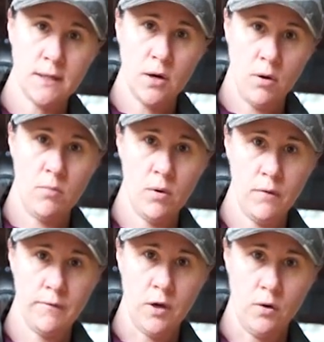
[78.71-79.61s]
our number
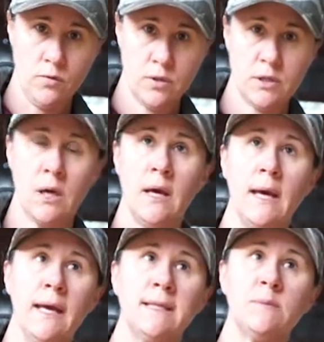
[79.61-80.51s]
of goats.
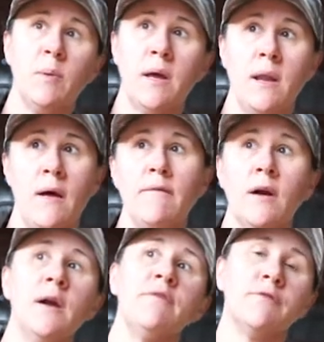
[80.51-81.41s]
It's been a
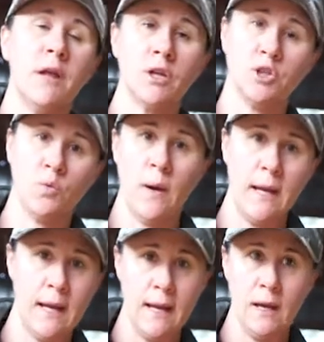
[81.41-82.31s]
very
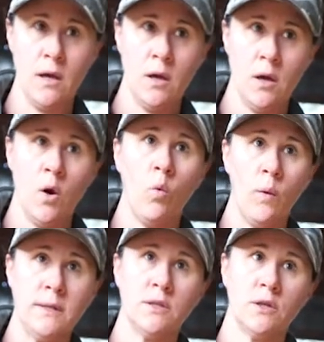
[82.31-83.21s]
fluctuating
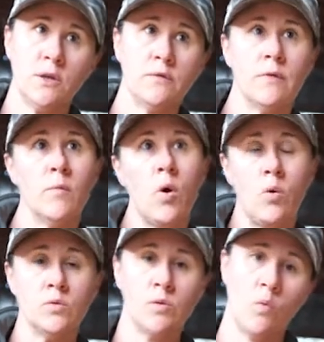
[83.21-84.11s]
winter, from
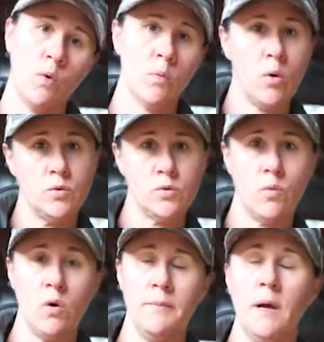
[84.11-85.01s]
cold to warm.
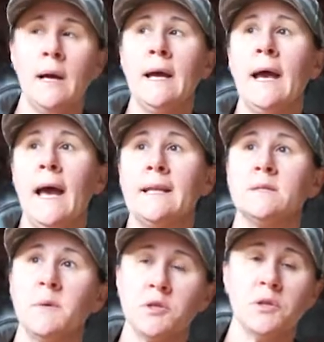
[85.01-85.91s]
And
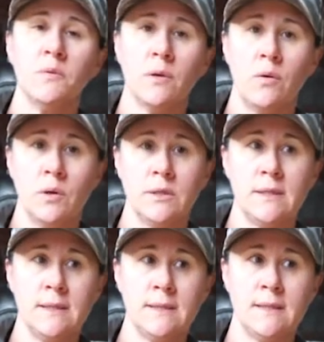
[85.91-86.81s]
especially with
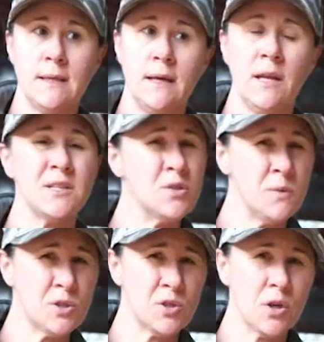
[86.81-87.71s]
horses, not so
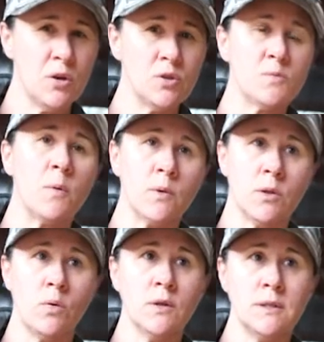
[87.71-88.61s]
much the goats, but with
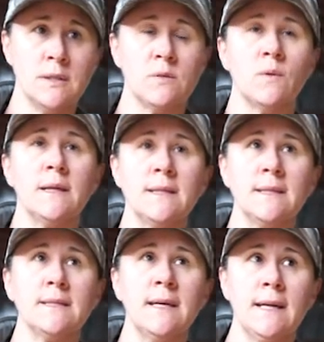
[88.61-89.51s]
the horses, when it
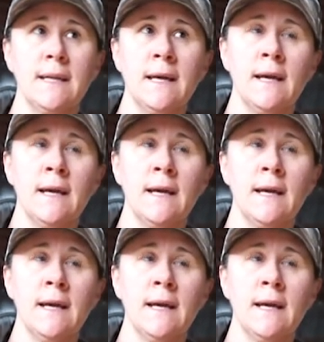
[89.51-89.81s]
does that,